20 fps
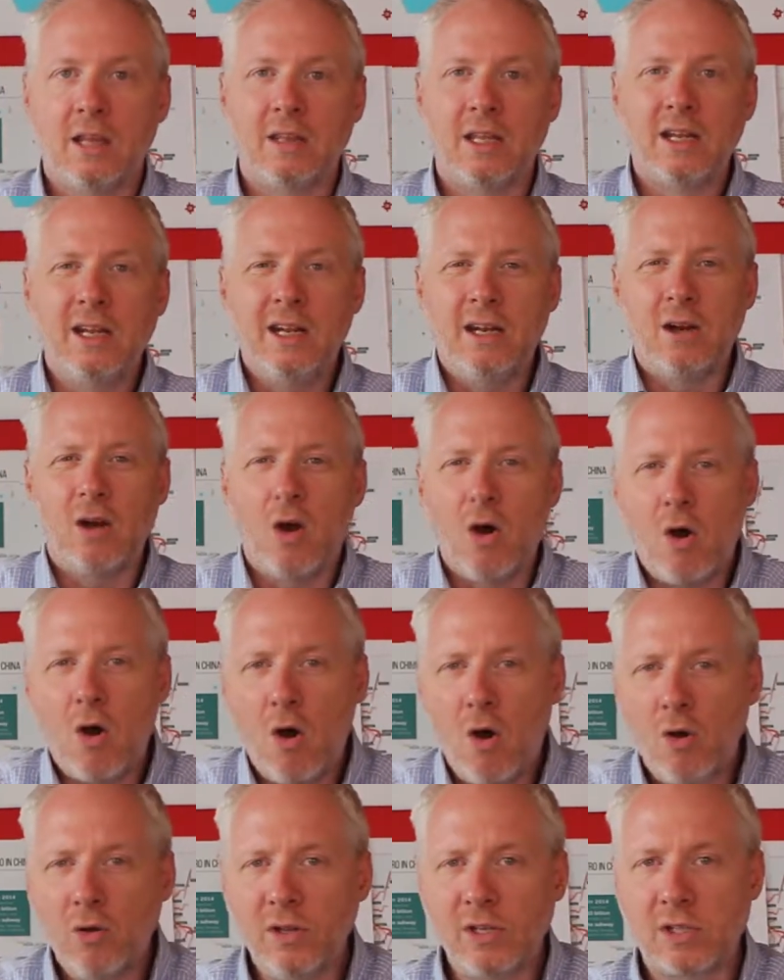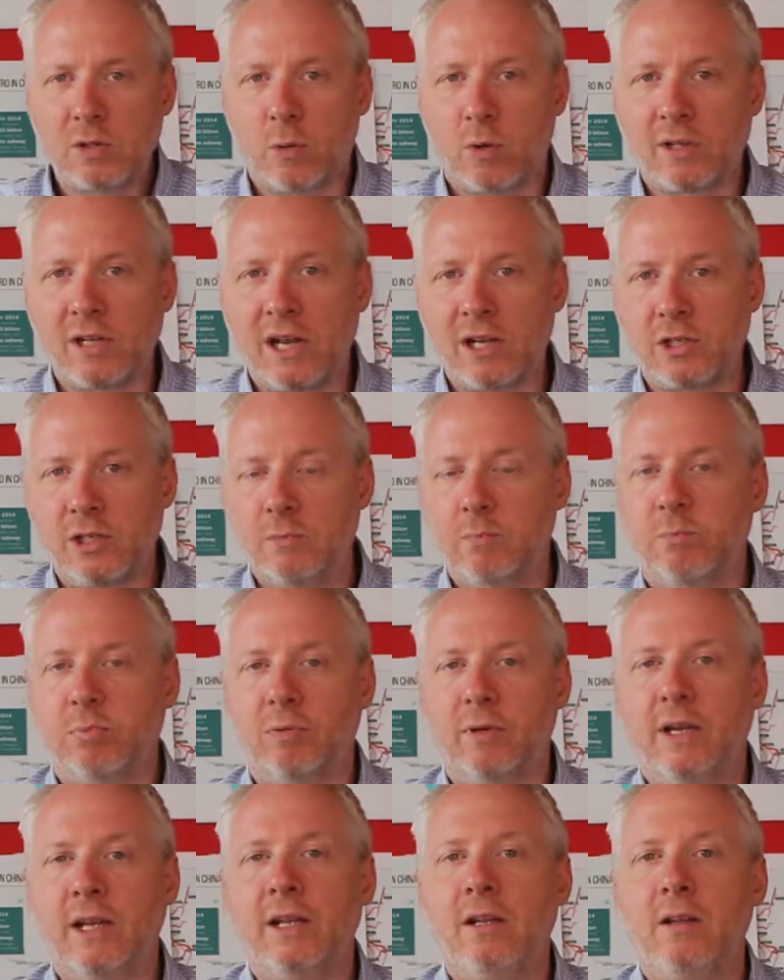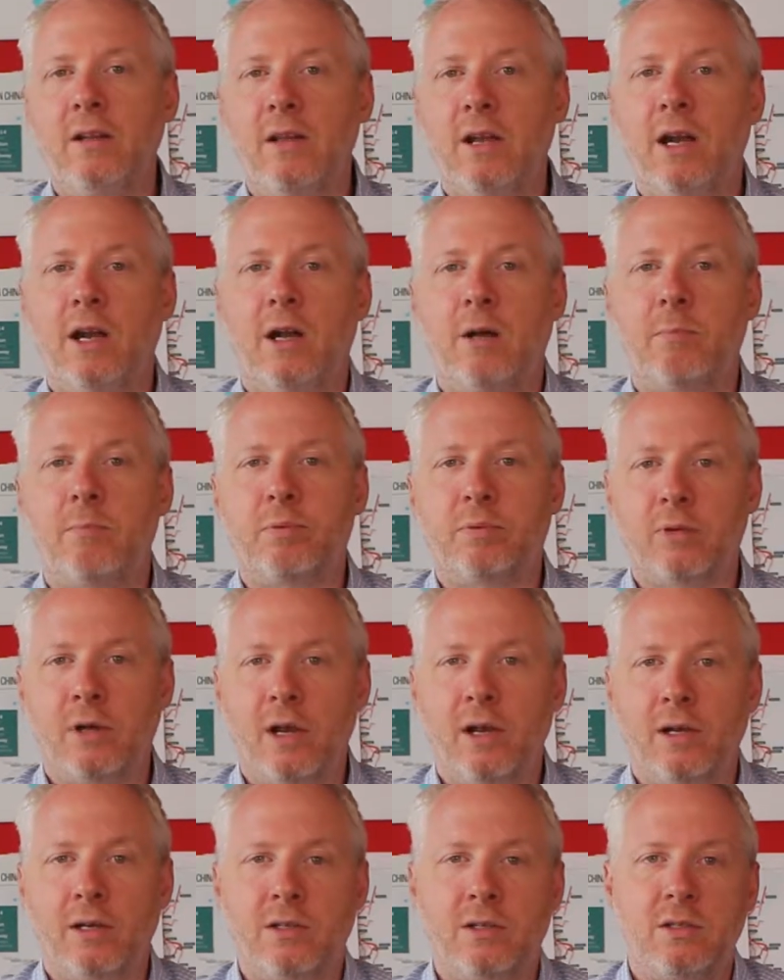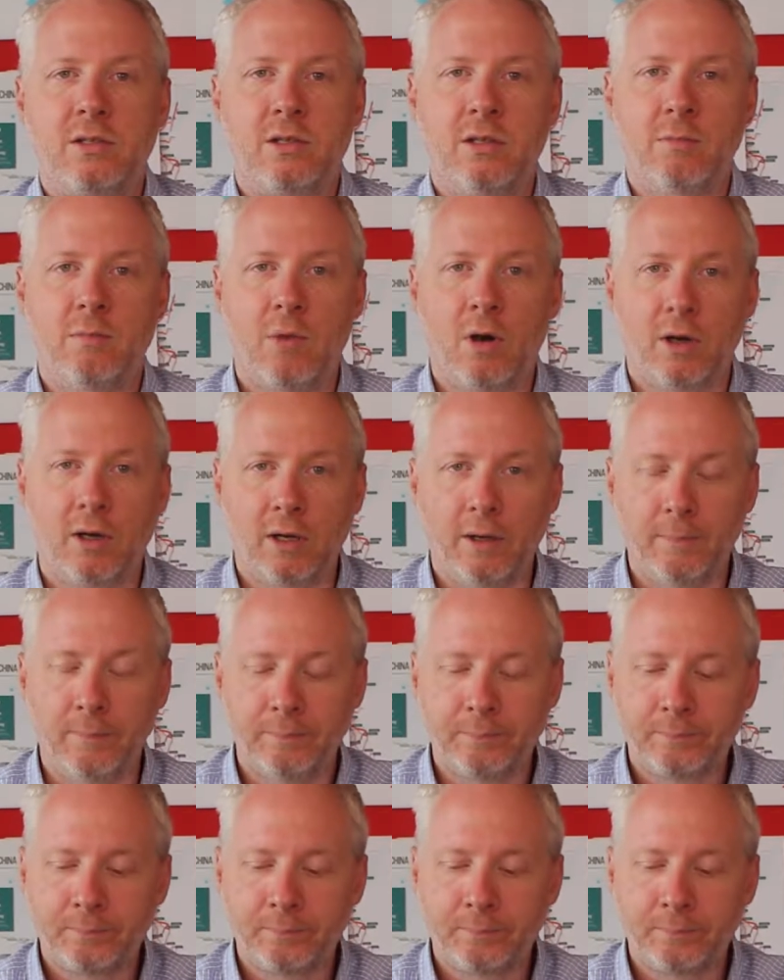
They needed all this work to actually bring their product to the market.